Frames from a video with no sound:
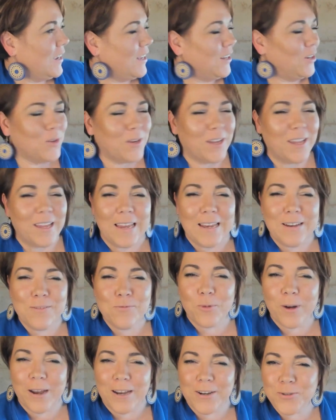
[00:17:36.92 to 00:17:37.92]
Look, in
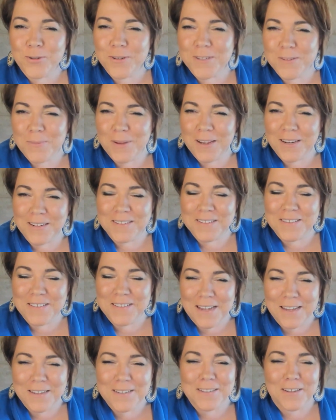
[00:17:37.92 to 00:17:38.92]
retrospect, it
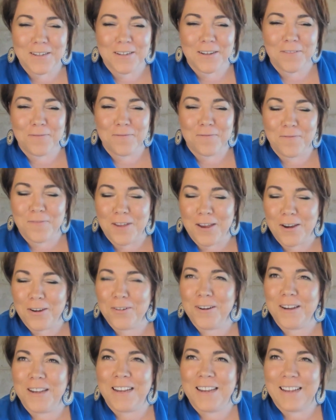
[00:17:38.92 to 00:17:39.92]
sounds like a
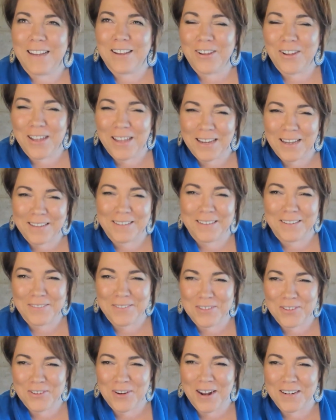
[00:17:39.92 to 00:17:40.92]
very cohesive
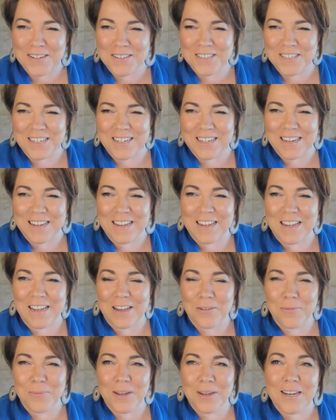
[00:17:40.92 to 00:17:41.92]
strategy,
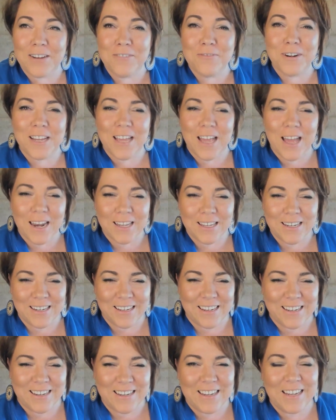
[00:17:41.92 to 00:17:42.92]
but in
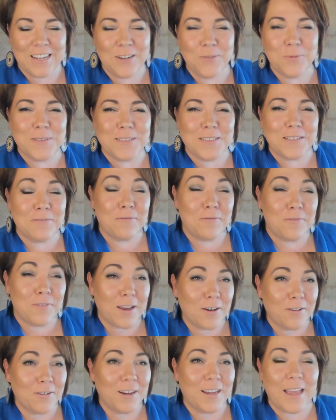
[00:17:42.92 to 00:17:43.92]
reality, it was a
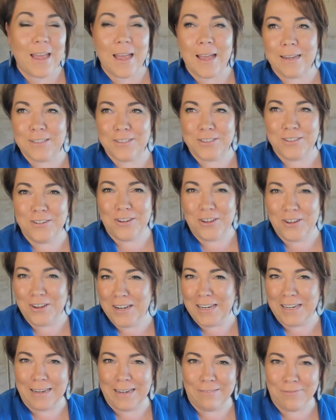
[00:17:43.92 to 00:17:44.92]
very action
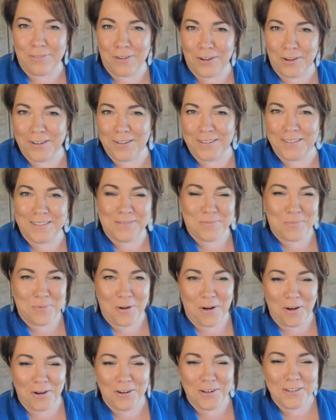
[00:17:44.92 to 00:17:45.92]
learning focused
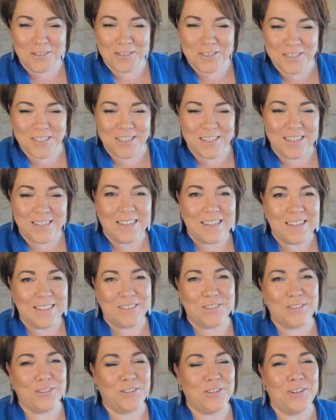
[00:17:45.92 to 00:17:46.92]
approach
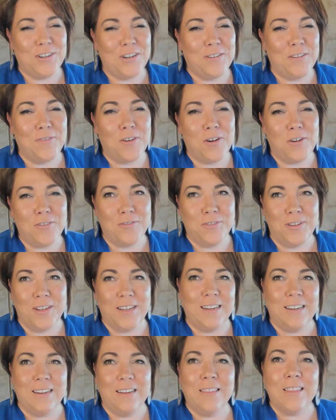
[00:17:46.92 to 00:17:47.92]
to
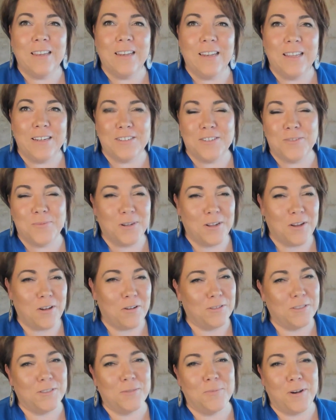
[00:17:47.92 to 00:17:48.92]
evolving the leadership and
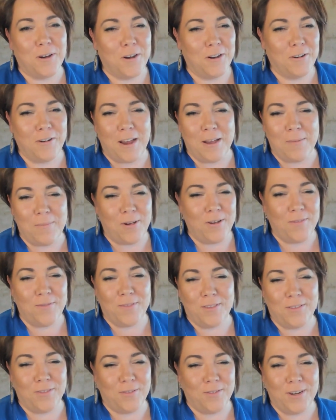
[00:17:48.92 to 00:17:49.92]
culture program
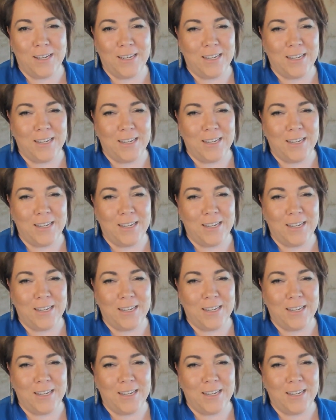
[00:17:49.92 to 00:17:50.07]
over 3